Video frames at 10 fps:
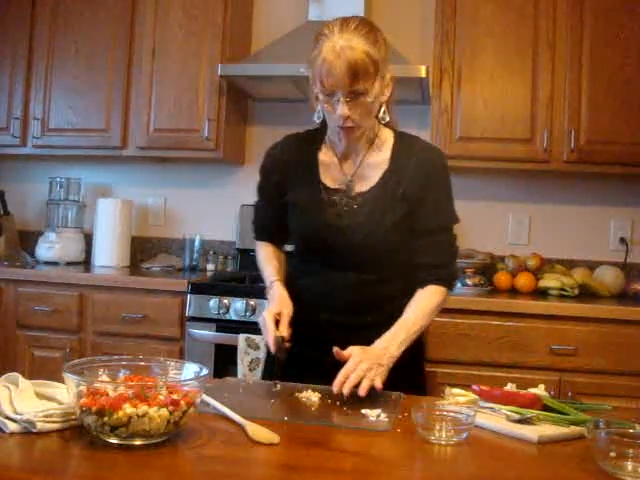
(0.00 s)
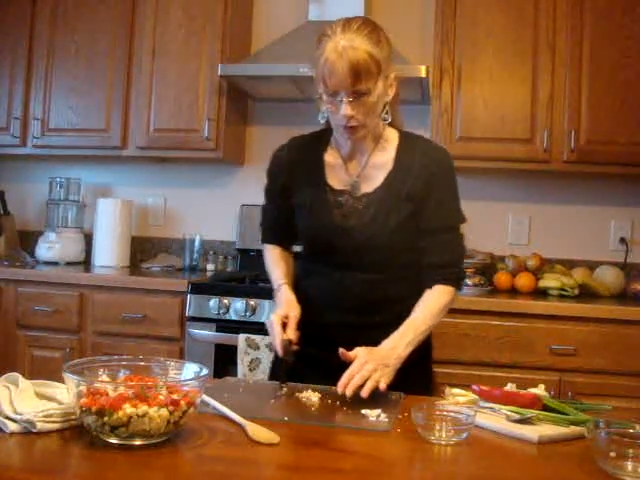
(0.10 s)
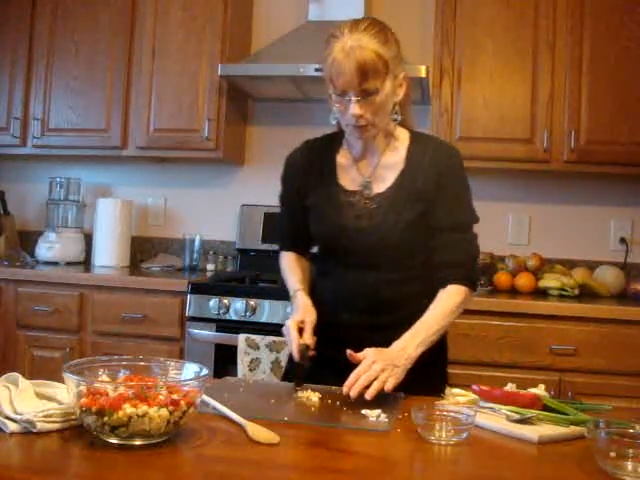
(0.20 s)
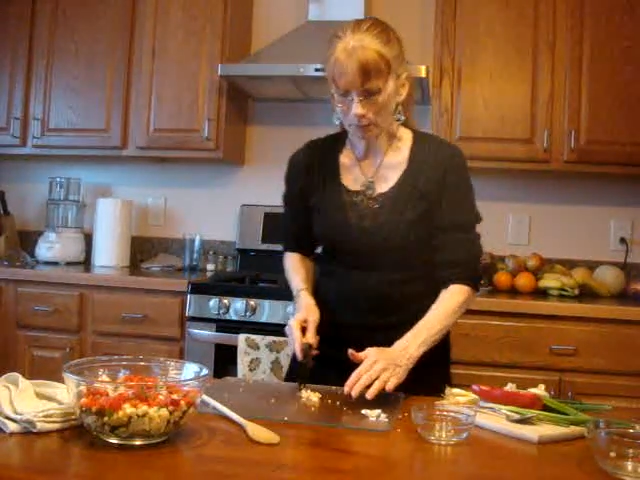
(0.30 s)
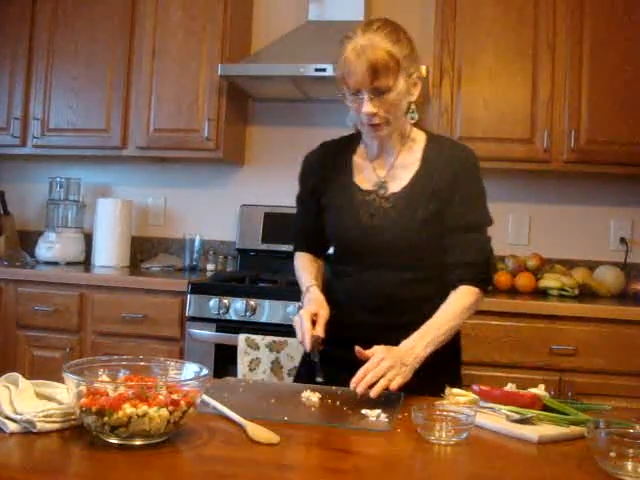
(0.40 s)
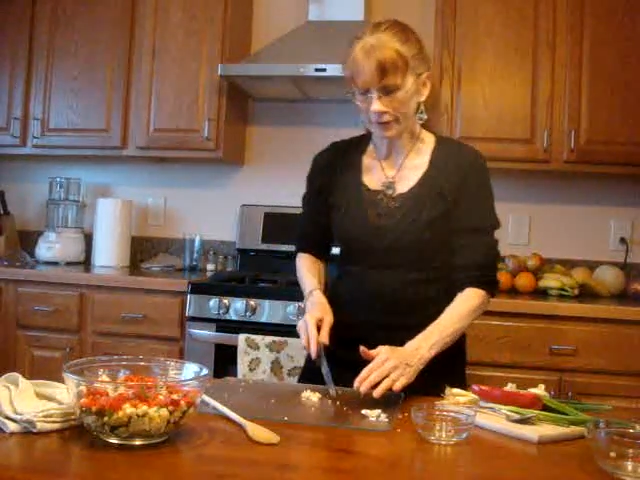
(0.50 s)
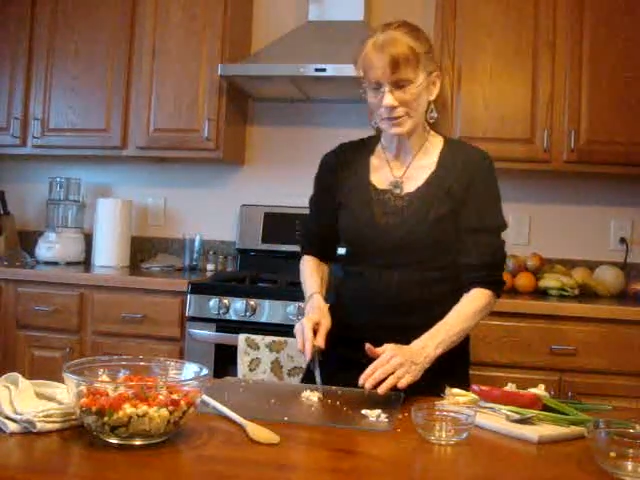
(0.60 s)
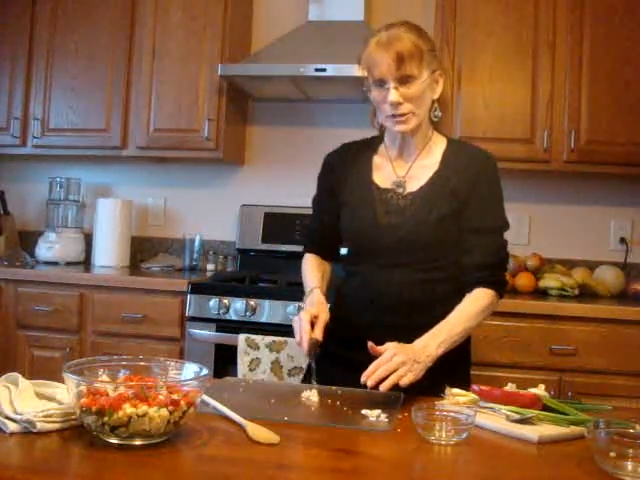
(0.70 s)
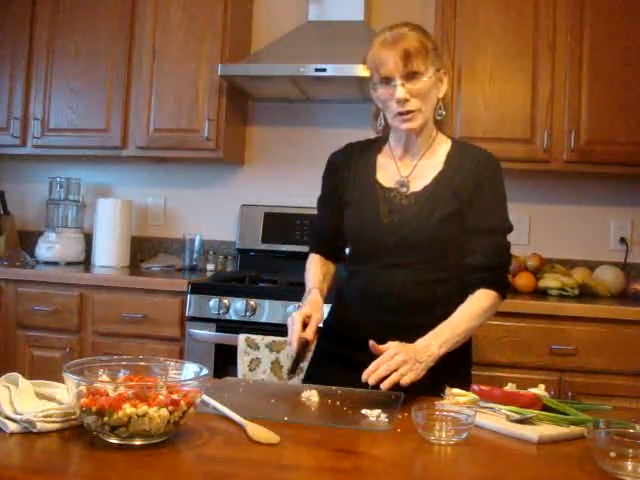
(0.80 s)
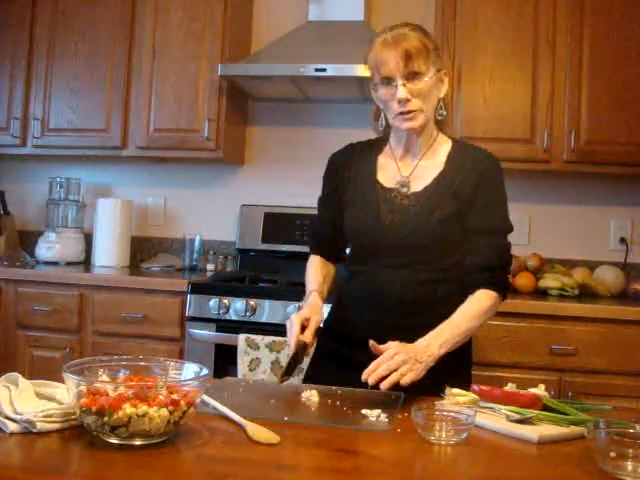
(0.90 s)
When you put
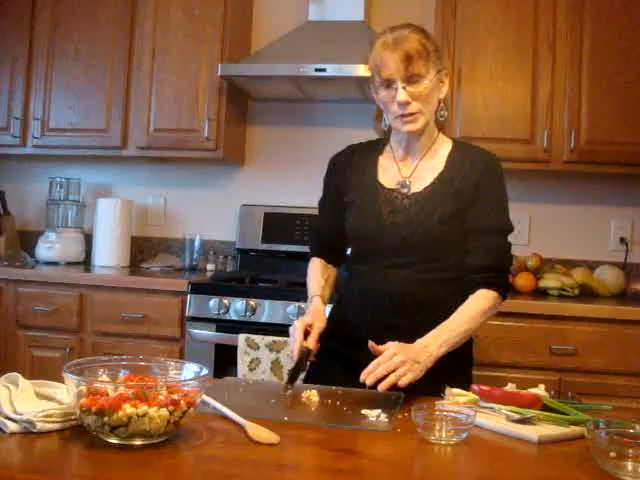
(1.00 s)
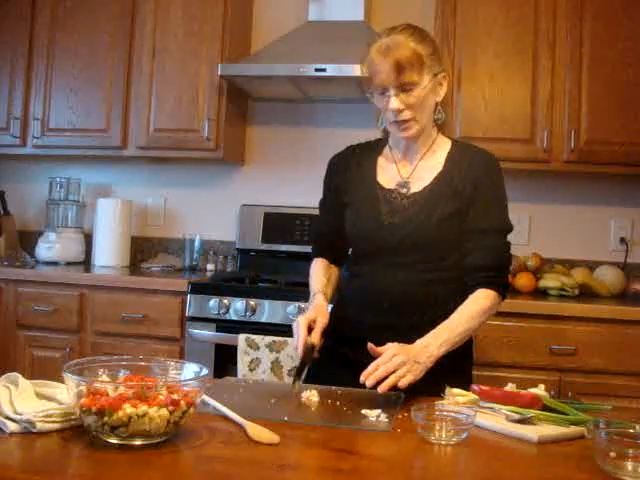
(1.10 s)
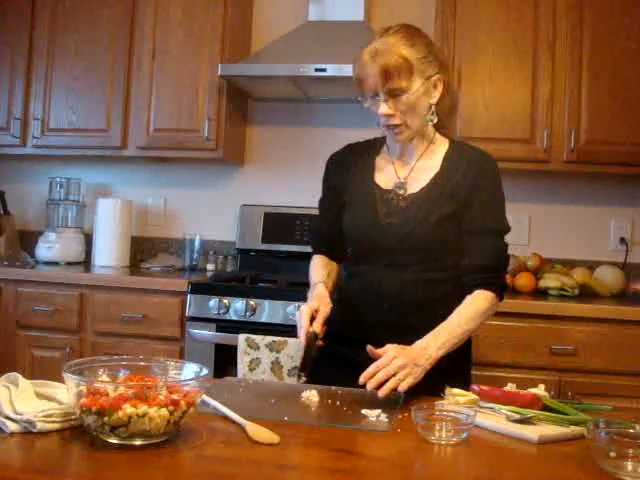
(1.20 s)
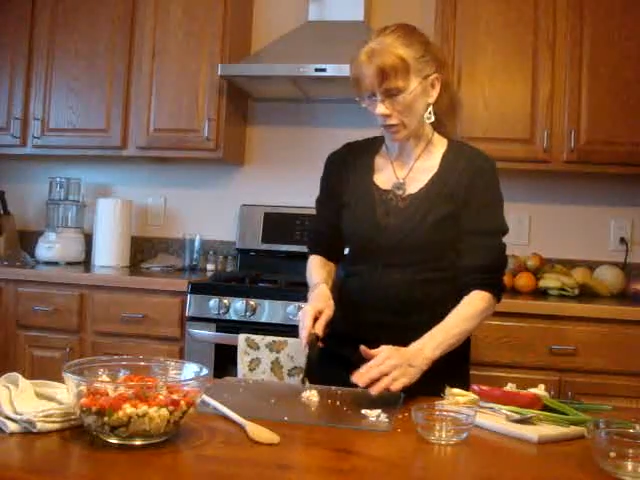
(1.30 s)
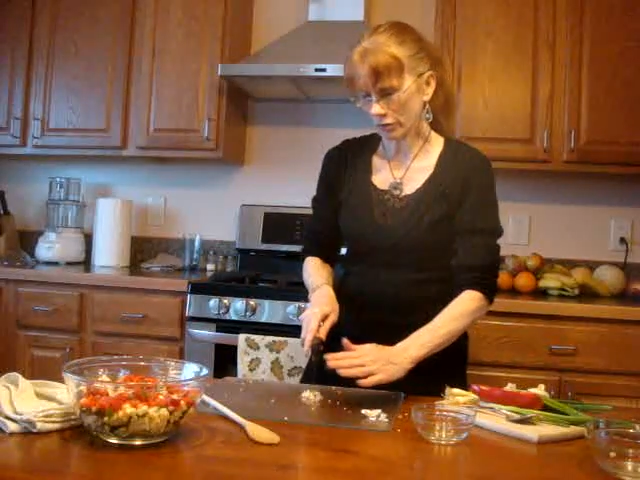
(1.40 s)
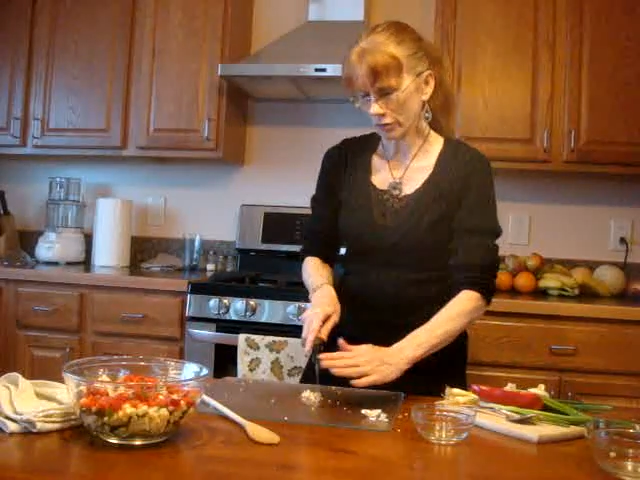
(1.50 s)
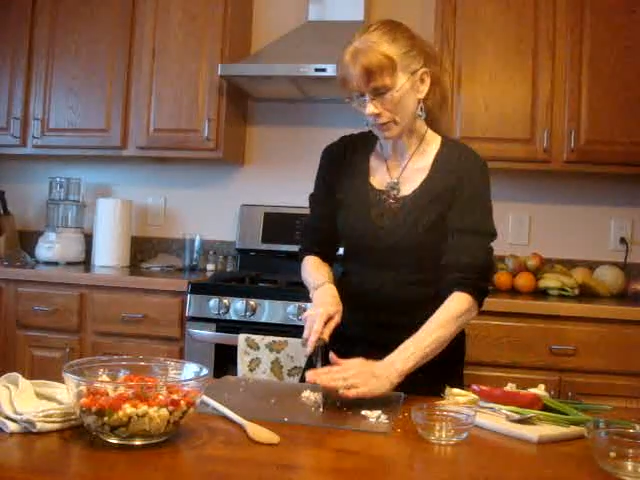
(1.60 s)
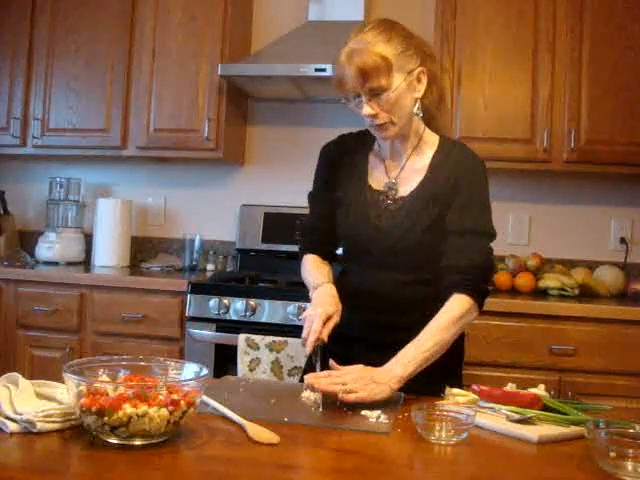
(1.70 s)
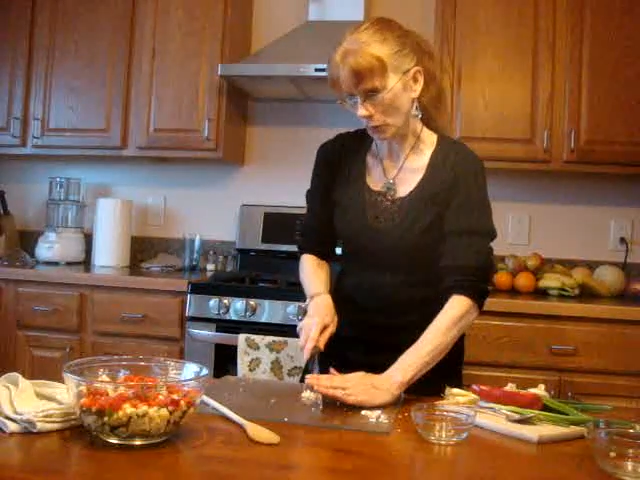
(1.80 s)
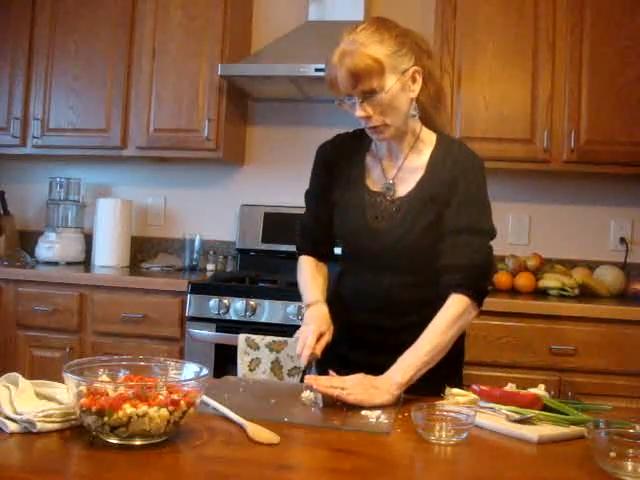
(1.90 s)
this all together
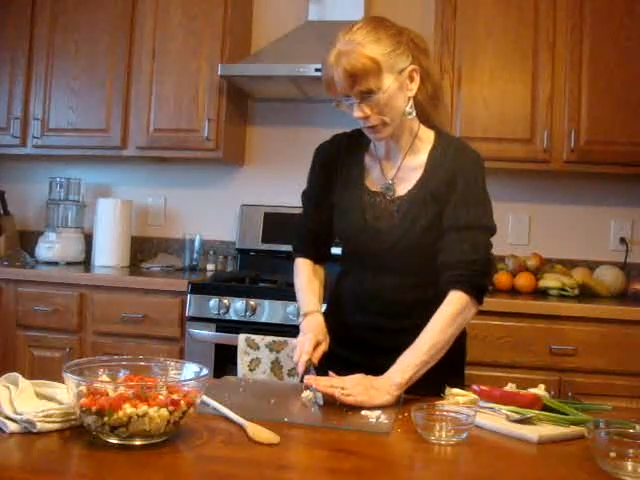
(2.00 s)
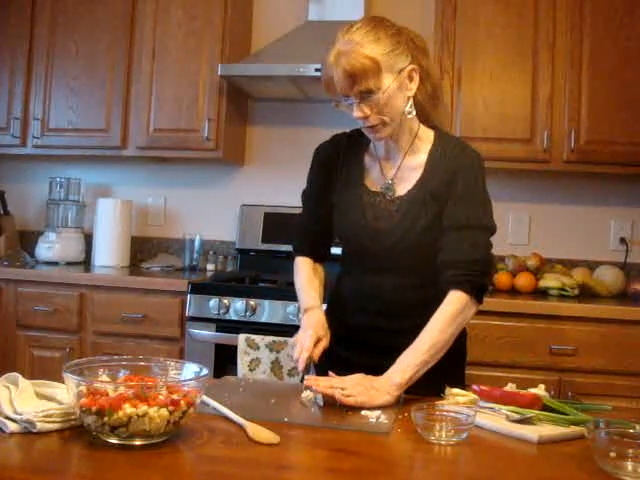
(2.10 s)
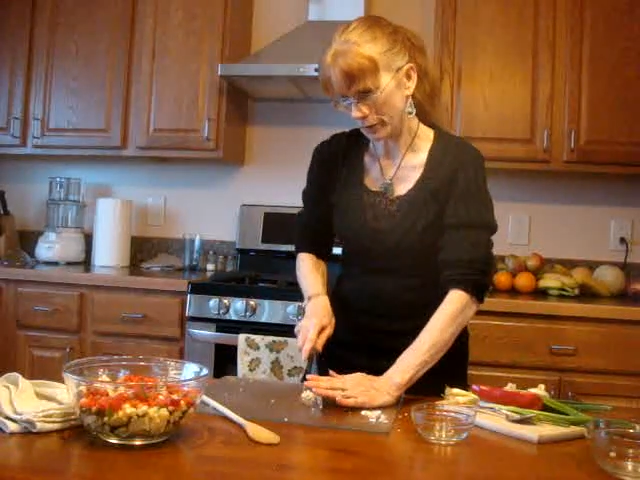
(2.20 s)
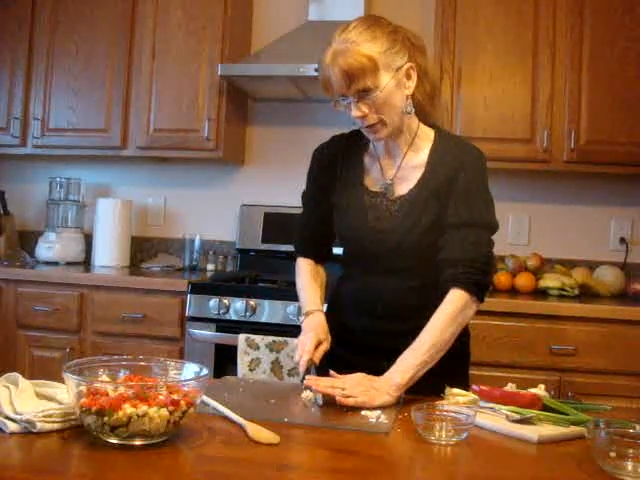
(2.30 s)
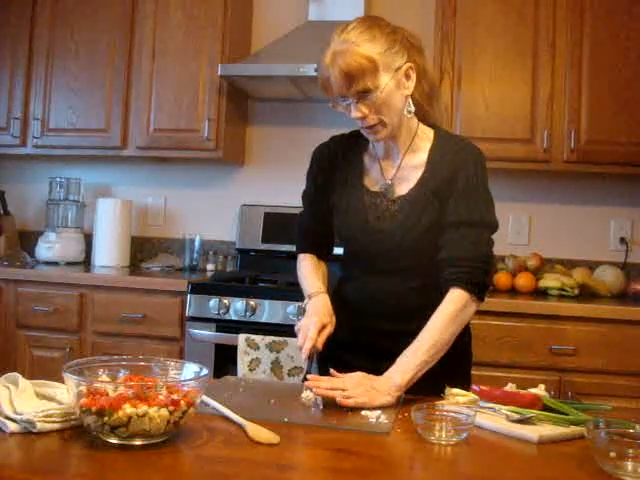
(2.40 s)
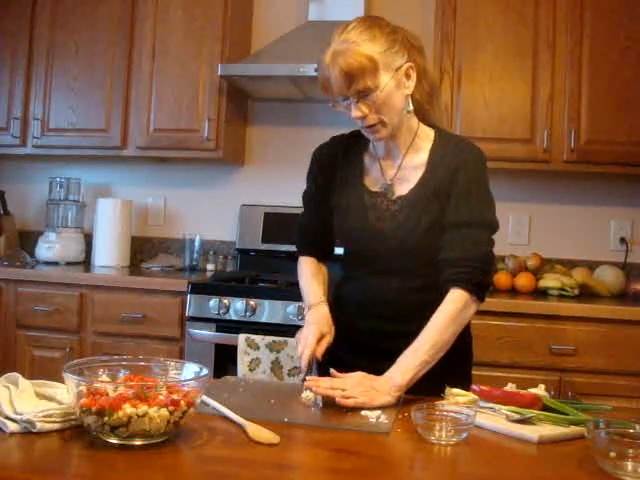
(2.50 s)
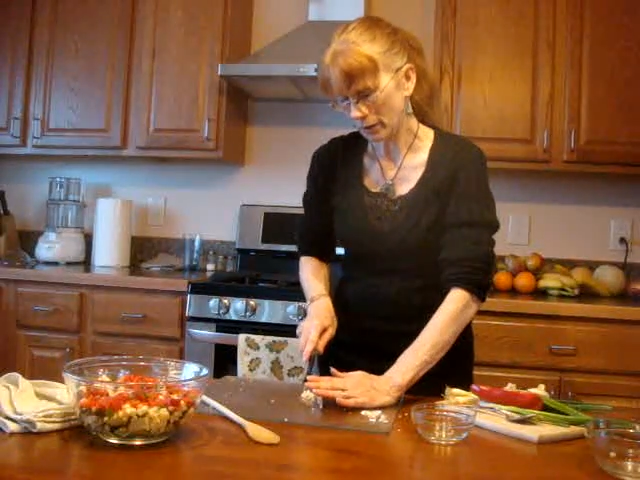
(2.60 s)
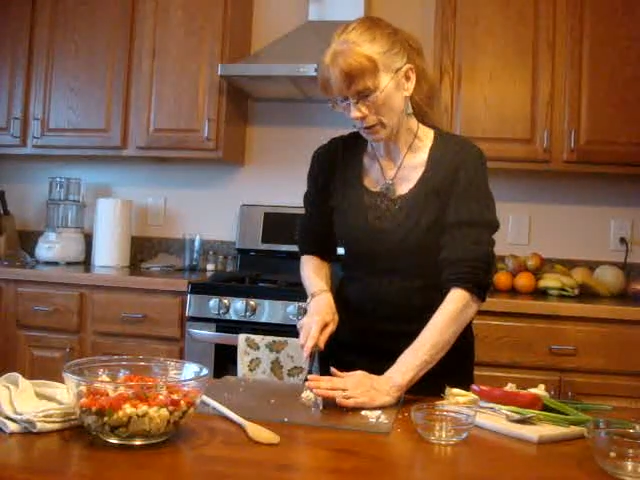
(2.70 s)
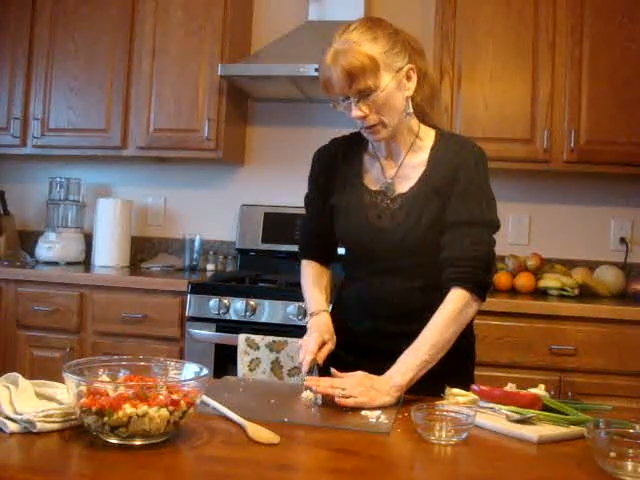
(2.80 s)
with the